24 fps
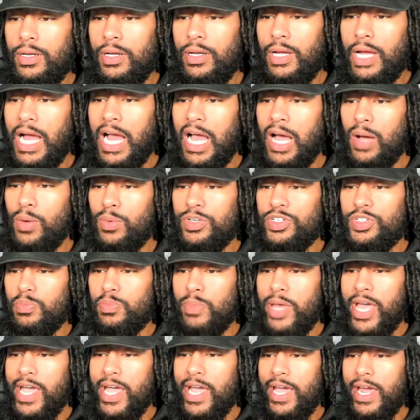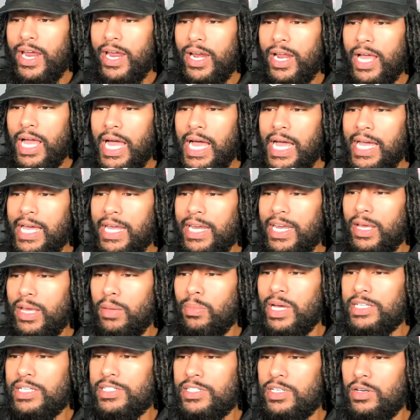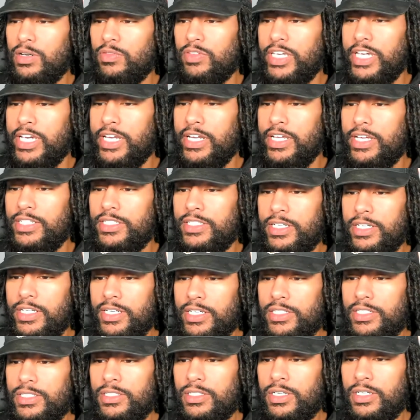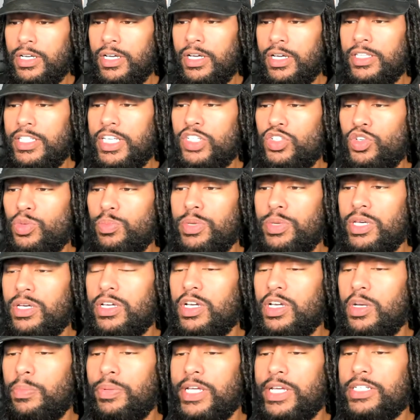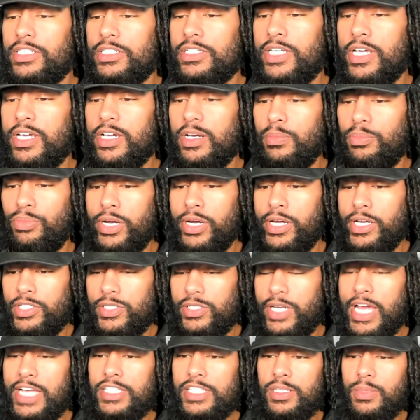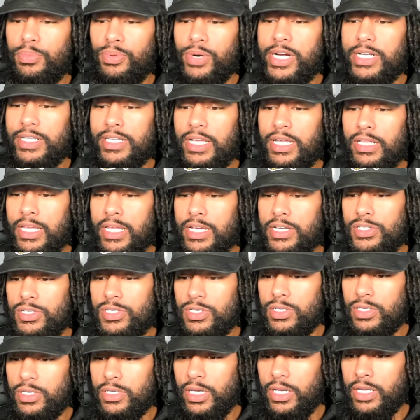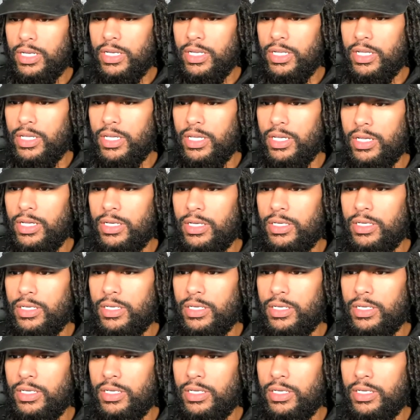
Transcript: I was mad I had let myself get into this. This would be a good place to take a break. So that's the break that they took, and then